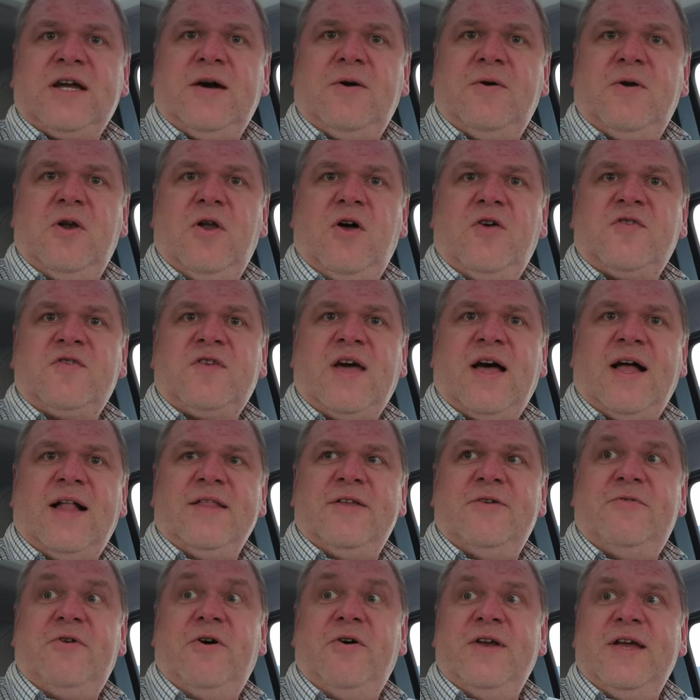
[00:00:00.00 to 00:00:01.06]
out Los
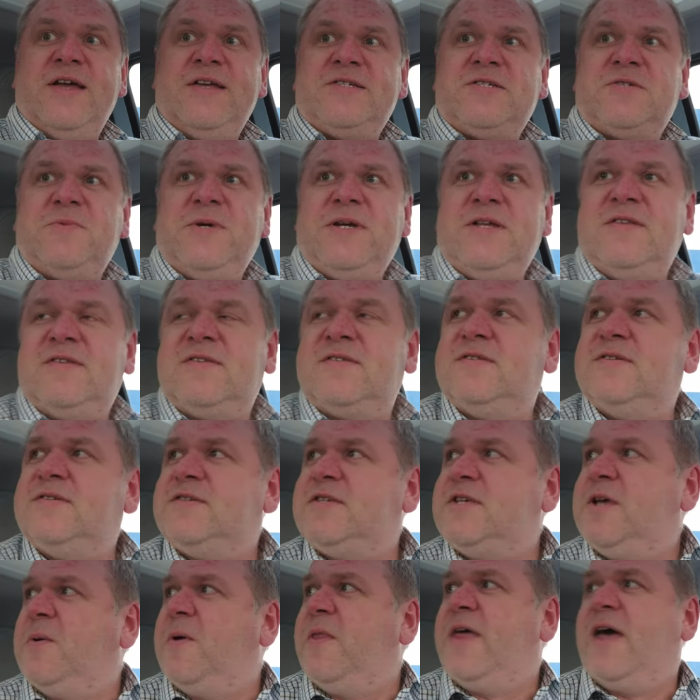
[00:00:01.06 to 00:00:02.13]
Calderones Suites,
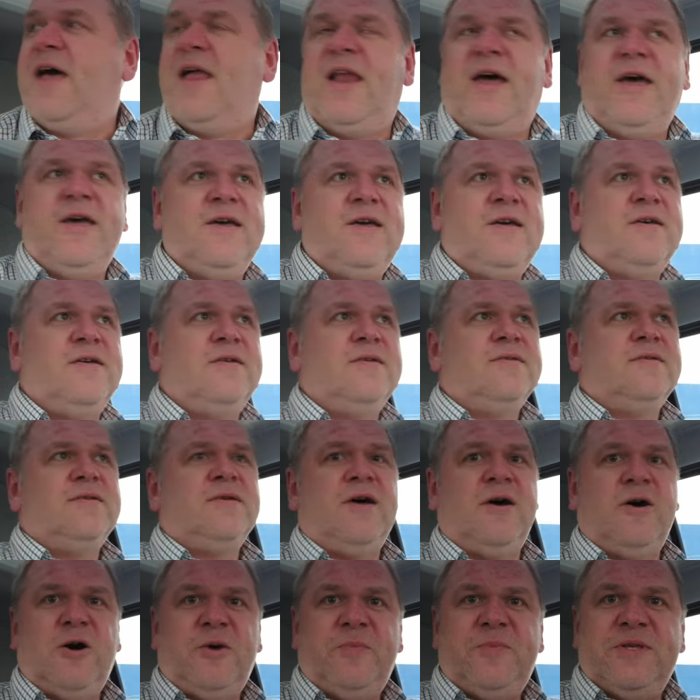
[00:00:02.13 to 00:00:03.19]
see what they're like.
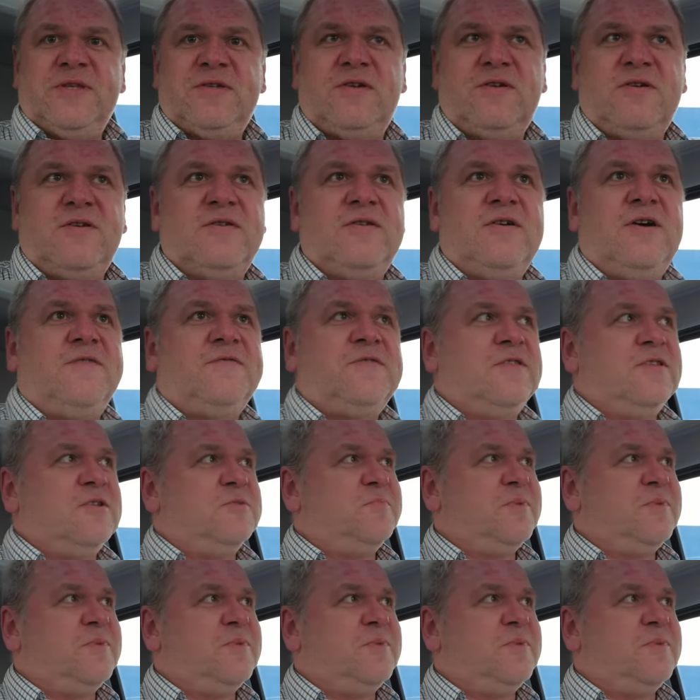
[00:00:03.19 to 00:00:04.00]
I hope it's good after this